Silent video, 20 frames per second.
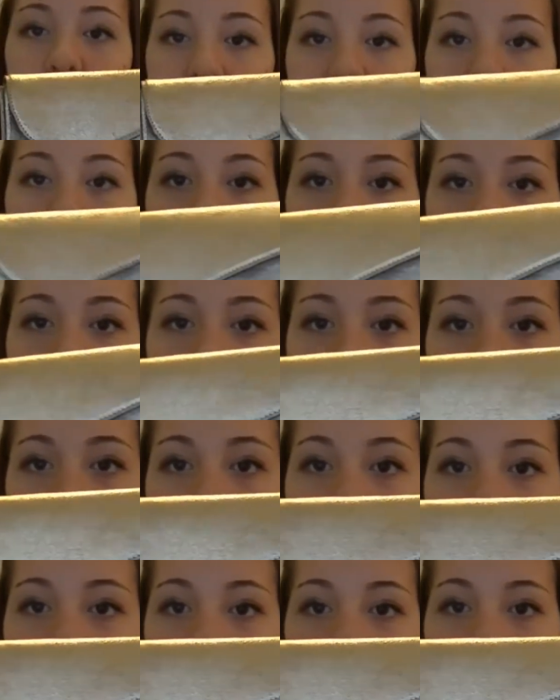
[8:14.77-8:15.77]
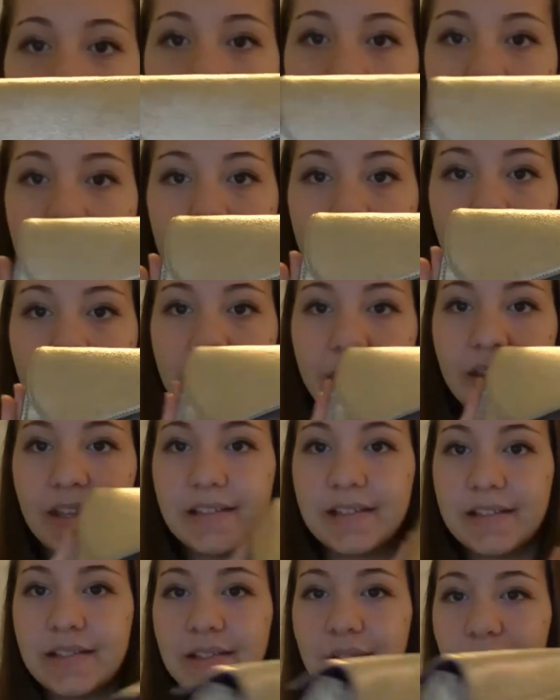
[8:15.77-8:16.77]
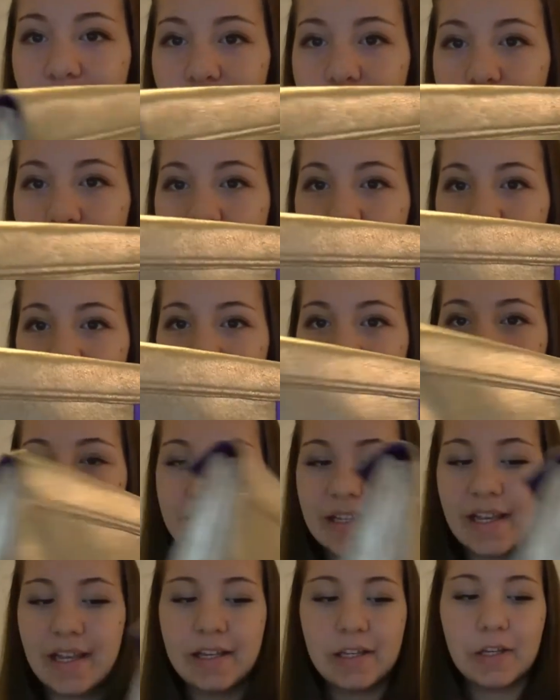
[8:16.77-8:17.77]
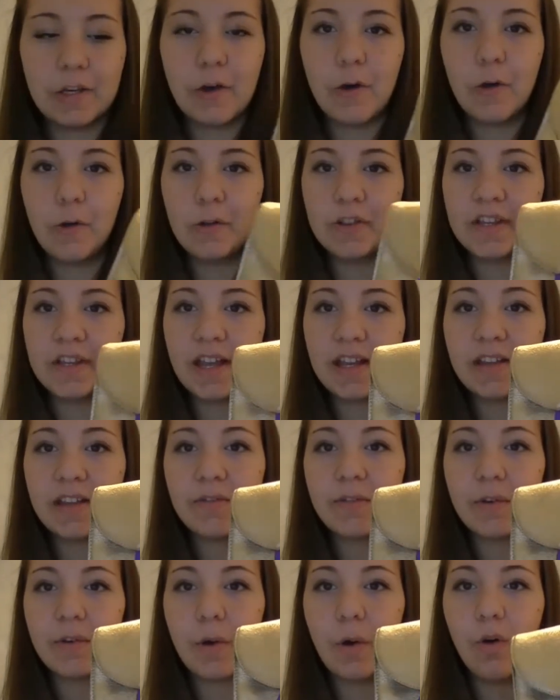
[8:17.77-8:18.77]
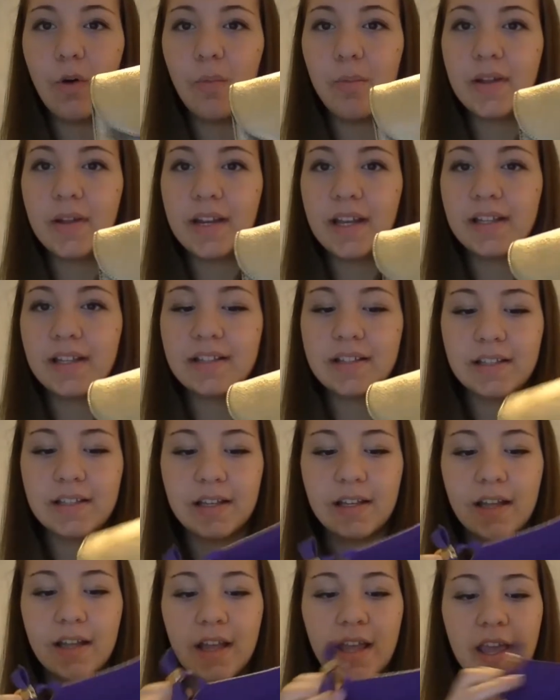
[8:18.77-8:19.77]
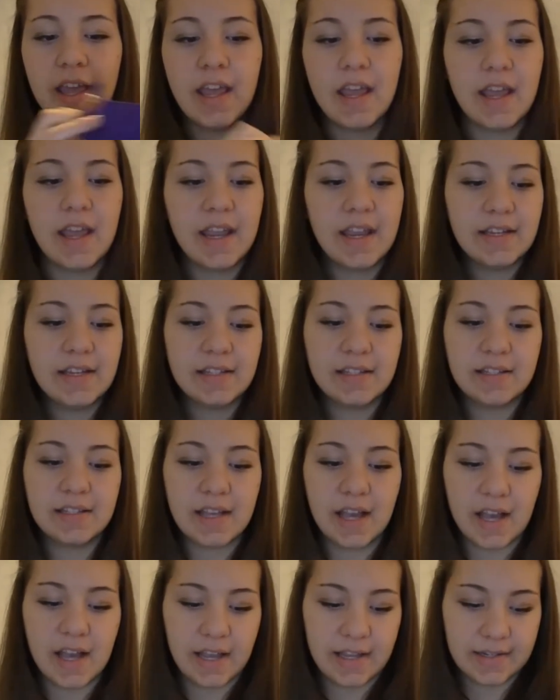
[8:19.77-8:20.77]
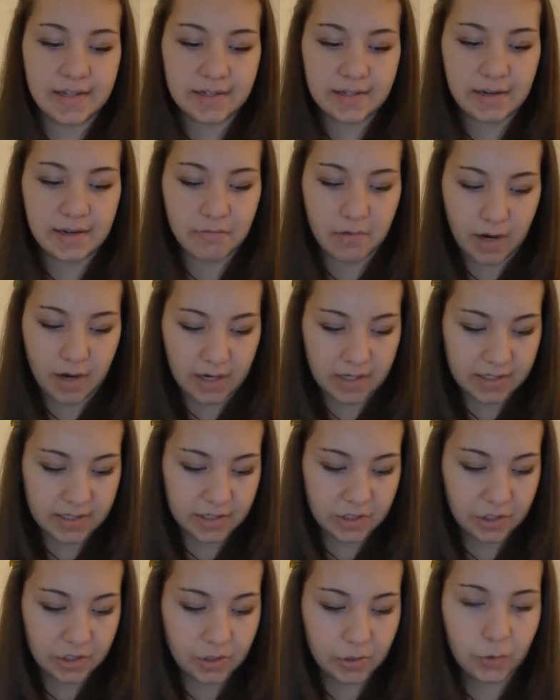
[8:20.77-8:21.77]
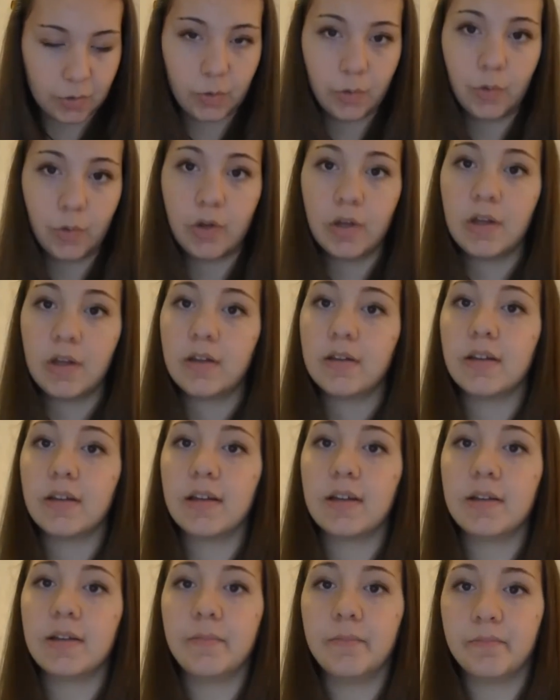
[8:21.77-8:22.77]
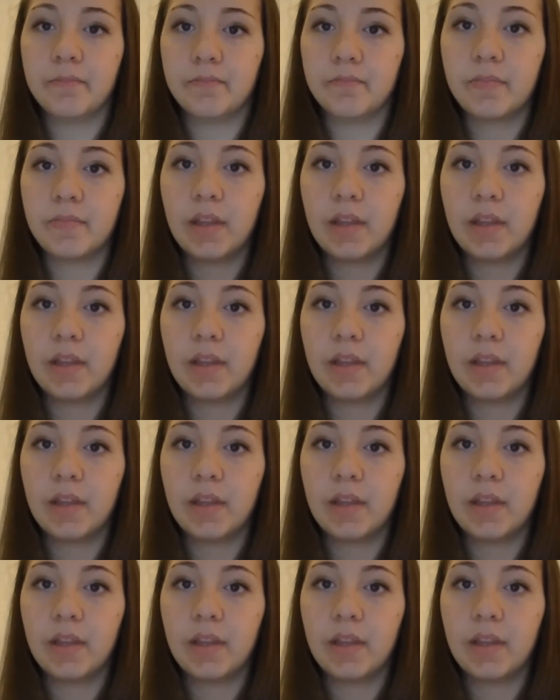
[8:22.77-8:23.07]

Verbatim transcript: the little bag it's super pretty and gold and if you open it inside there are the two um,